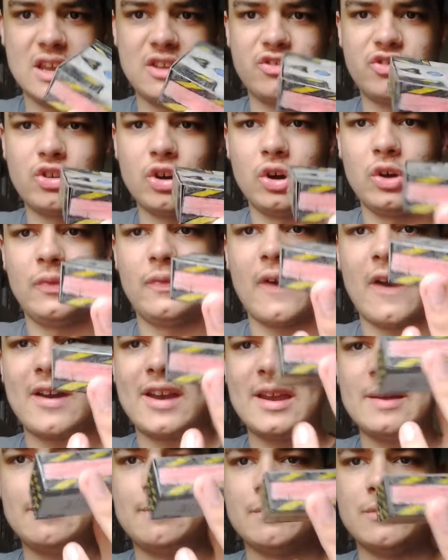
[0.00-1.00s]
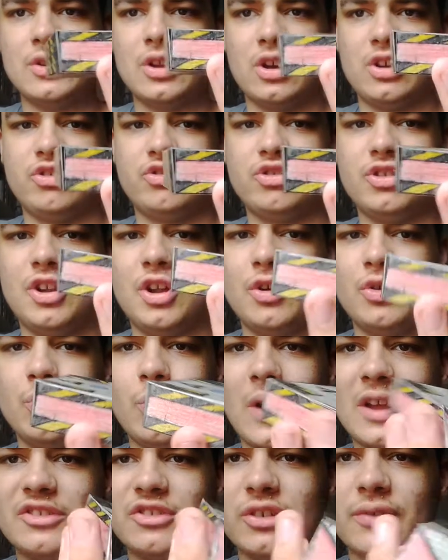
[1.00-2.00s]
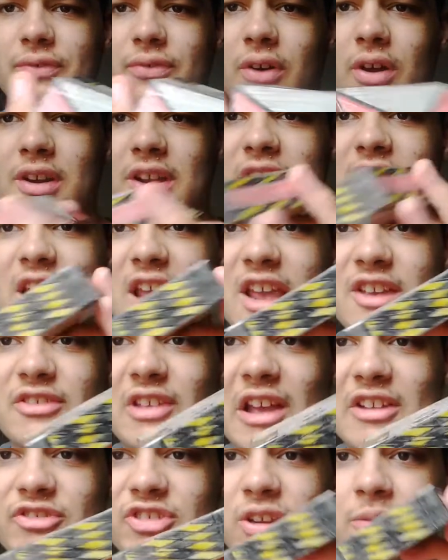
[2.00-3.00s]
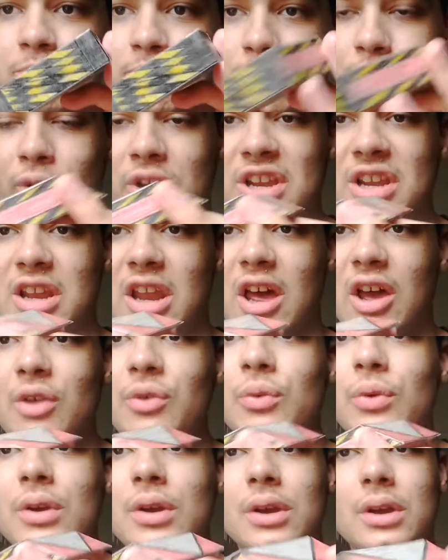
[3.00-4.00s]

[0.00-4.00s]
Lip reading: It's got a very nice low wedge at the front, and it is actually pretty low.